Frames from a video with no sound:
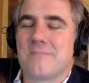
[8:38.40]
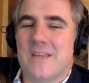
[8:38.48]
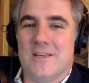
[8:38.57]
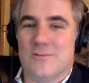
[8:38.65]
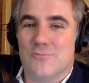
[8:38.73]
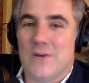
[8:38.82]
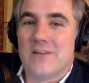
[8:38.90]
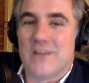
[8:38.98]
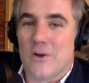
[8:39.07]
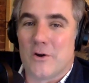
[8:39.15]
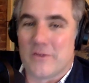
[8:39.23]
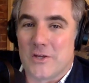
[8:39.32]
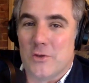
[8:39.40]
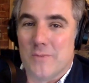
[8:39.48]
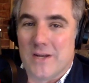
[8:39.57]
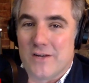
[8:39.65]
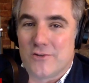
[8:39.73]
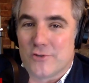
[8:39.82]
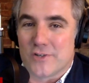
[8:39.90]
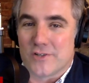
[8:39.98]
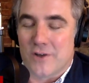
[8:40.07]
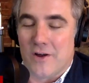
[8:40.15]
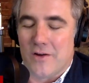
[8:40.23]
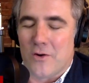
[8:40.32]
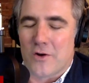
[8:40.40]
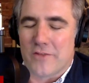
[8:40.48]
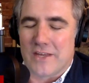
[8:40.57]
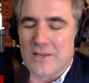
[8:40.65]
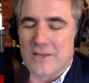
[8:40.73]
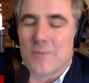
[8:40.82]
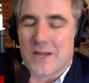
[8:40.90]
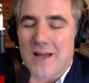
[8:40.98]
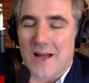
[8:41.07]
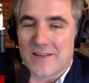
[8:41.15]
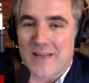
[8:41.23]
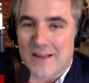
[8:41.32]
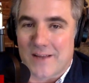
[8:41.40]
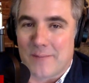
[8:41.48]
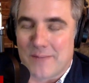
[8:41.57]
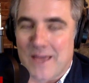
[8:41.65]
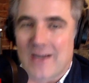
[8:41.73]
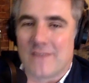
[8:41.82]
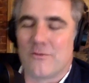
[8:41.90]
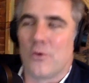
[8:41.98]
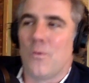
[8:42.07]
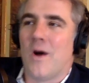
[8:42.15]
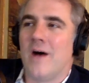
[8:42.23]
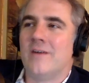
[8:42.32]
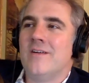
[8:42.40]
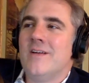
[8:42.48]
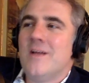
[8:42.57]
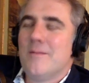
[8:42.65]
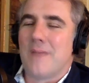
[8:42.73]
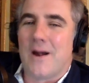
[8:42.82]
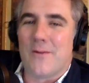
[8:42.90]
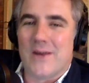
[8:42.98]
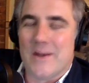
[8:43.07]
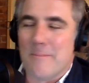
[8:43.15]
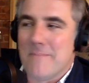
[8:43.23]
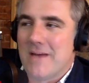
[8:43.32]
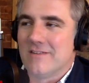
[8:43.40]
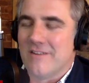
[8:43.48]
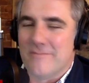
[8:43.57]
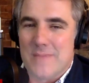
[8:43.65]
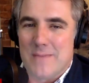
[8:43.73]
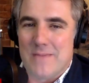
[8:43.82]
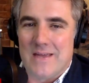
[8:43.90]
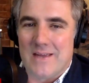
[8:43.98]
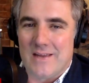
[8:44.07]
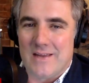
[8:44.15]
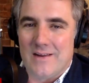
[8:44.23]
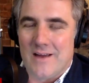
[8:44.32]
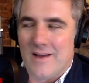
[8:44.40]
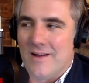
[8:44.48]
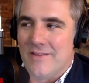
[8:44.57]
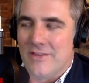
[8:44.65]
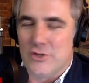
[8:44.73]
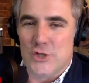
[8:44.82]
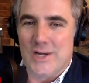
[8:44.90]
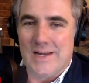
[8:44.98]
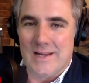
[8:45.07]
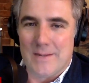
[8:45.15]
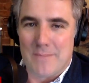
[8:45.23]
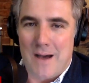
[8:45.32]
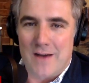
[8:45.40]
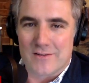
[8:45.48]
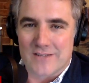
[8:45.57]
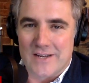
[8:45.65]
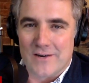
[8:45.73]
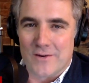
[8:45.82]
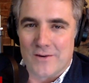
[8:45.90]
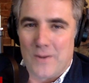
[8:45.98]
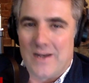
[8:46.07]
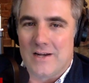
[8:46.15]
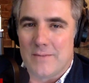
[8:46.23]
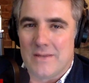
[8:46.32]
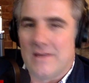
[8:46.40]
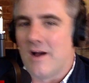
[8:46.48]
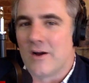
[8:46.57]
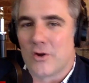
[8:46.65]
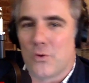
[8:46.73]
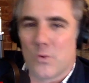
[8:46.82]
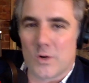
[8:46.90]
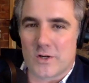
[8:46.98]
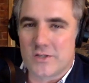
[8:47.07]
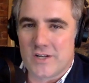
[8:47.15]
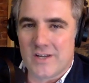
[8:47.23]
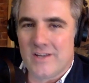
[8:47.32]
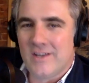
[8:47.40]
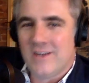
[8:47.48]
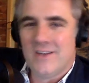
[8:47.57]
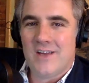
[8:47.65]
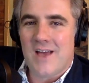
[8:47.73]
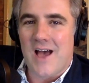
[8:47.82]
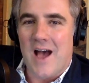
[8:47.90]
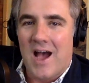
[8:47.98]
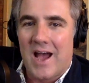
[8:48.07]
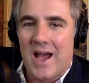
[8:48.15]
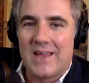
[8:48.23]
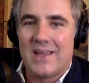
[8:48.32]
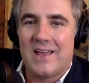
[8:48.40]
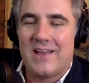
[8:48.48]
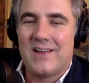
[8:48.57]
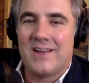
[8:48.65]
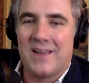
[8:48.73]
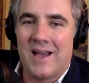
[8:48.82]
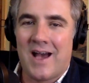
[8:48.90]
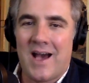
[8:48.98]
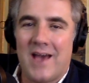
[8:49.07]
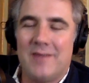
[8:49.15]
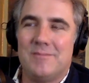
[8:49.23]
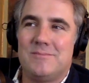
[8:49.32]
is really all the human interest, uh, all the human contact I'm getting for a while. But anyway, in the middle of me being uh, the genie in a bottle here, waiting to be uncorked, I got